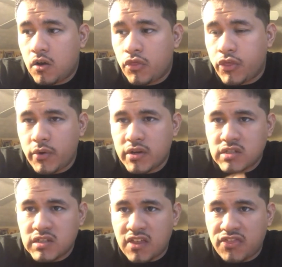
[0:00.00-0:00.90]
there is
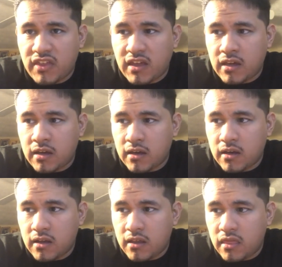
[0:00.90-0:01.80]
nothing
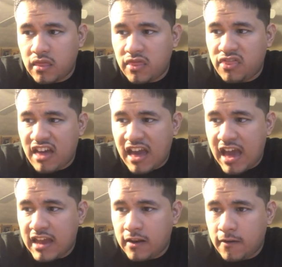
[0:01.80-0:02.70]
that